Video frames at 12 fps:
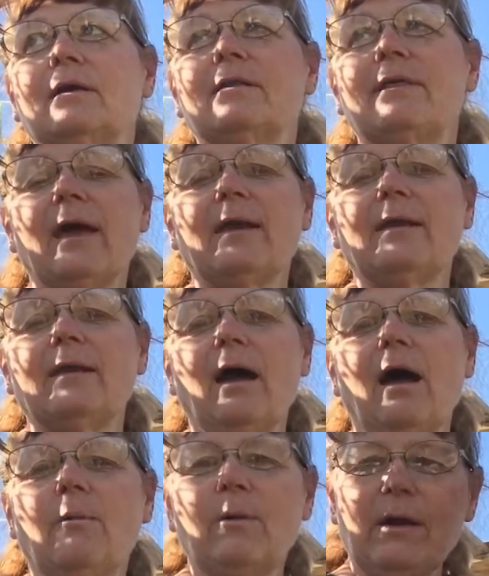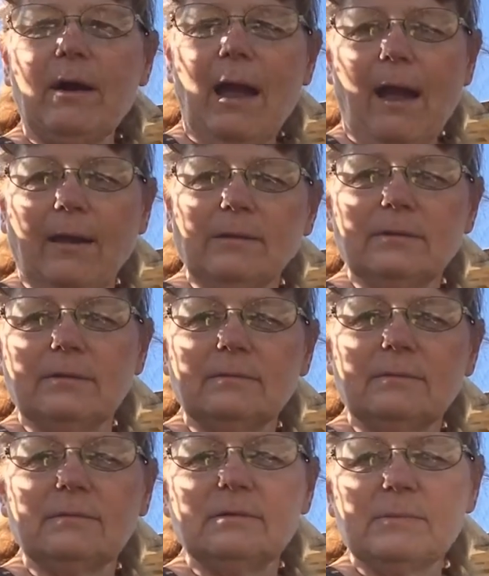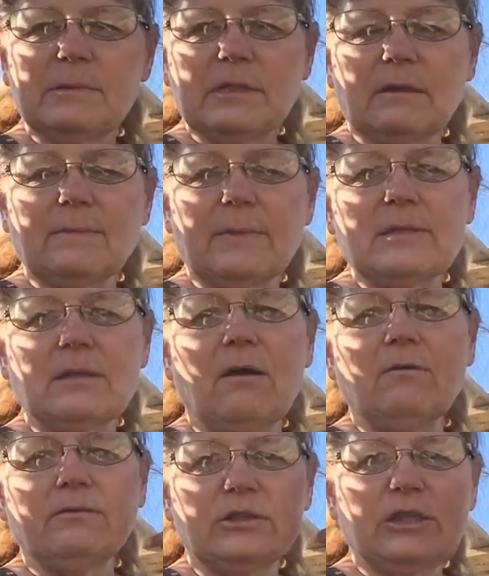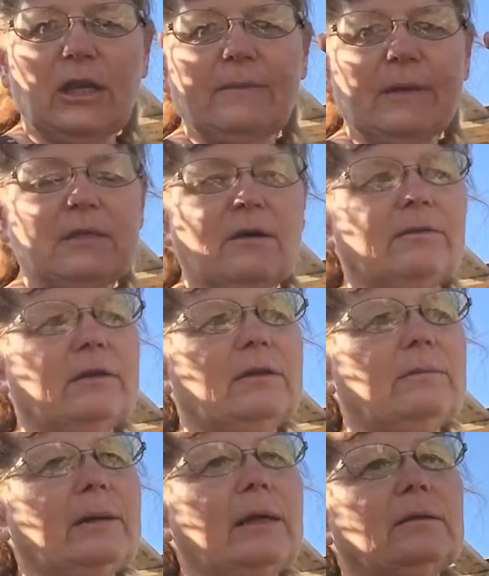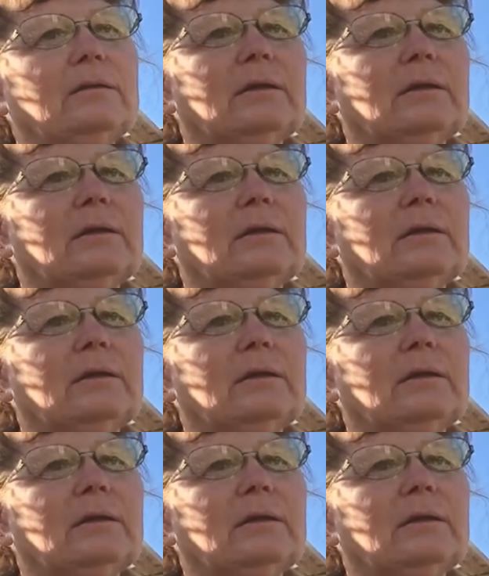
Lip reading: then I'll wear a hat to protect myself, shade myself a little bit,